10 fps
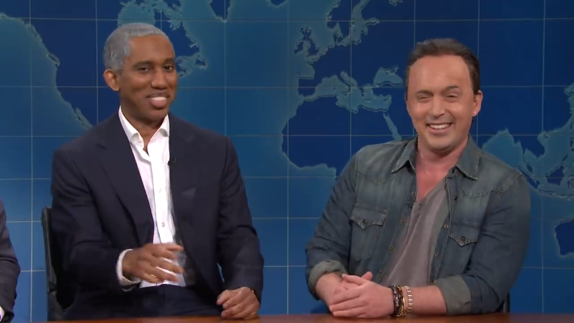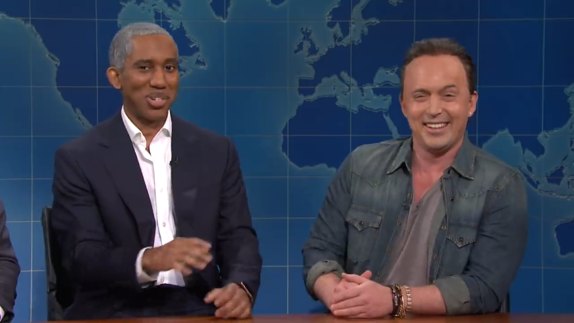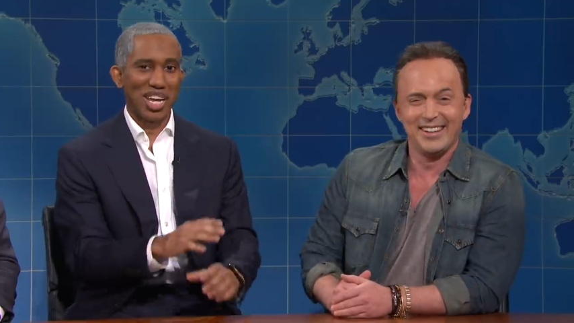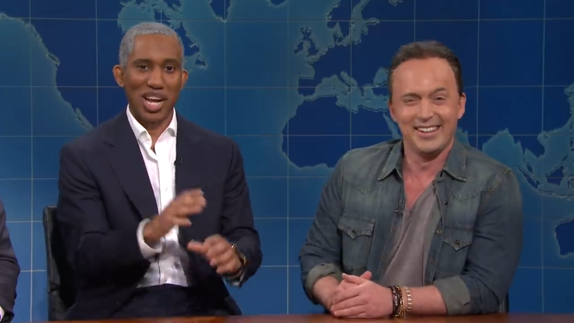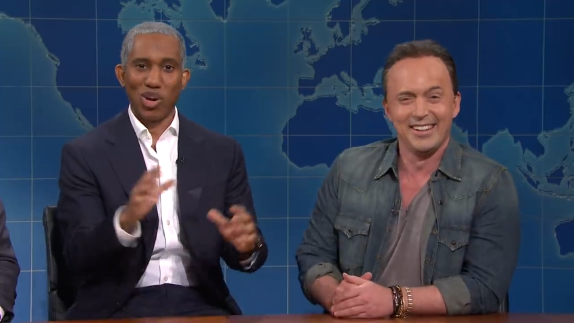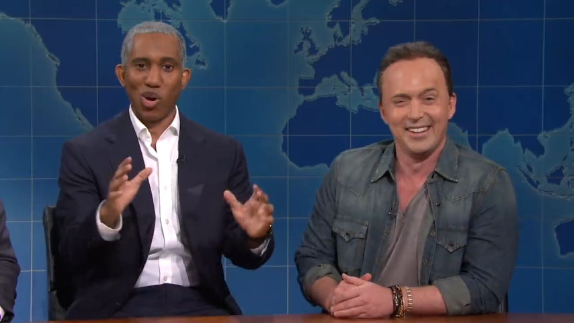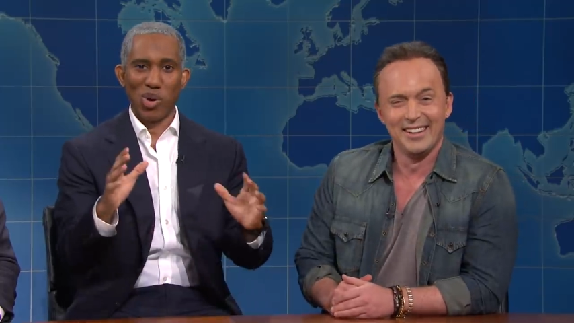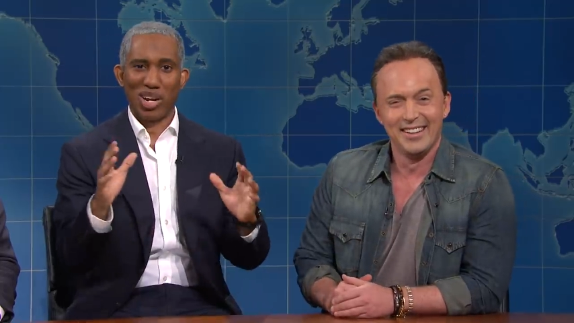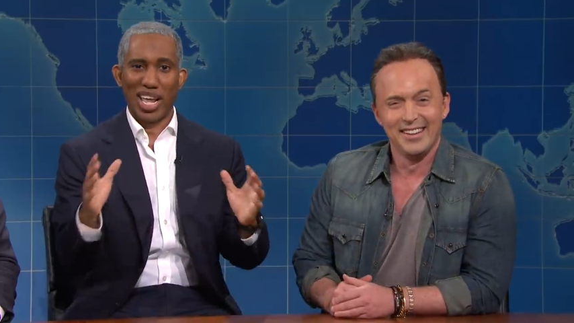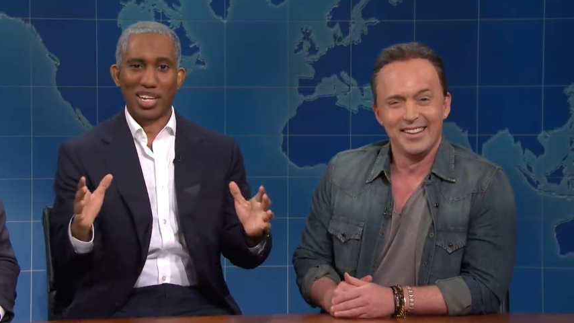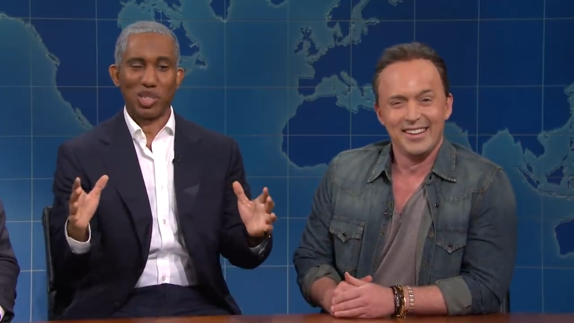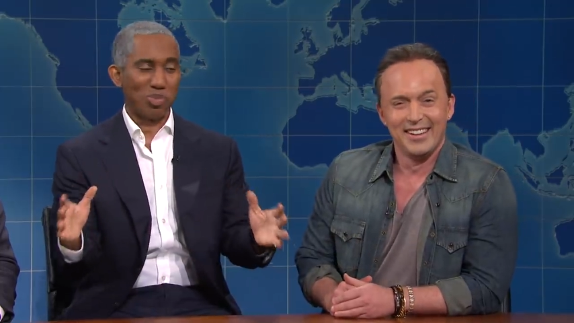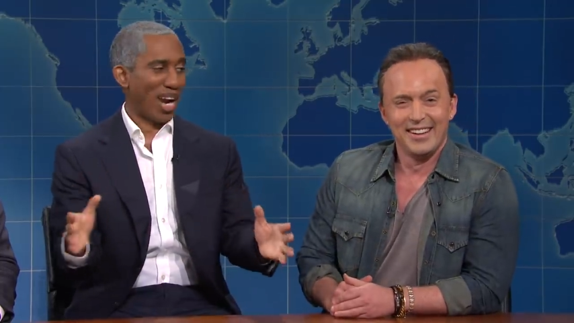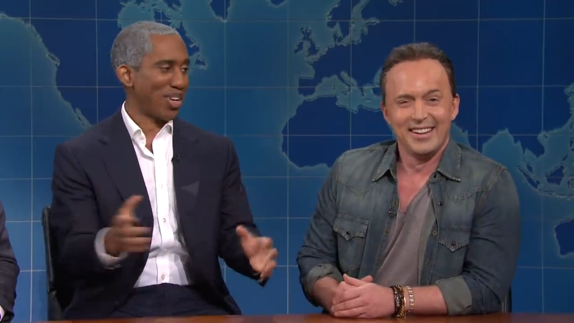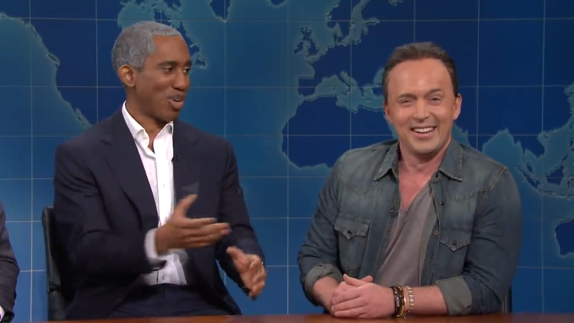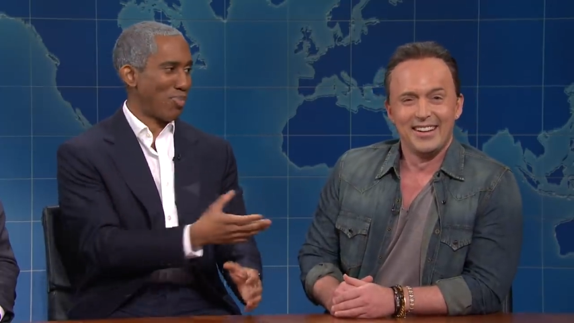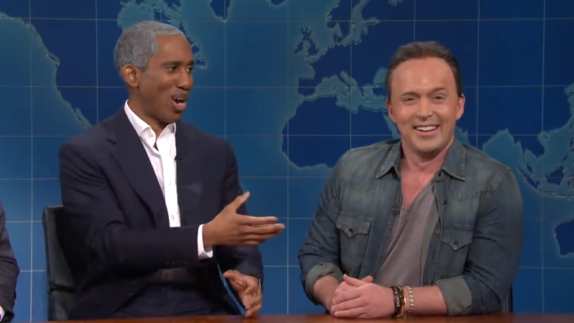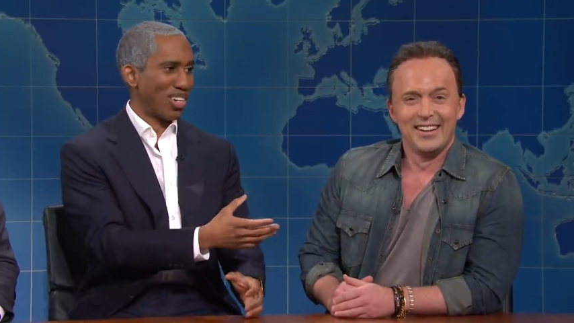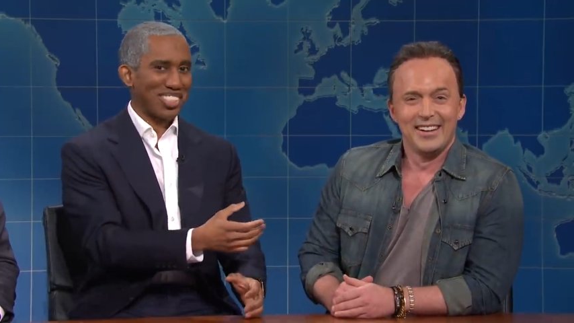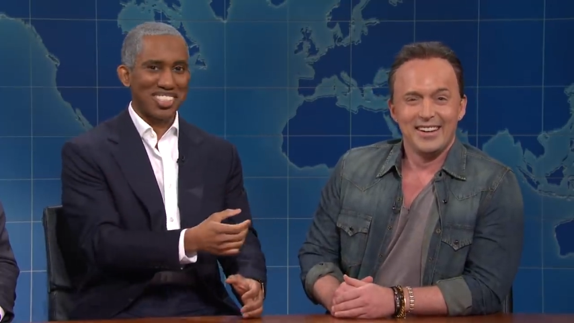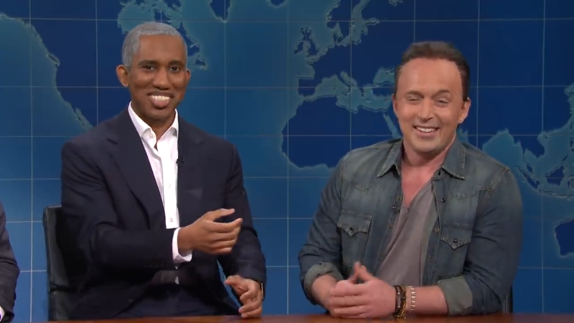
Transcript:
Speaker 1: You can't go around liking Sprite. You're a boss.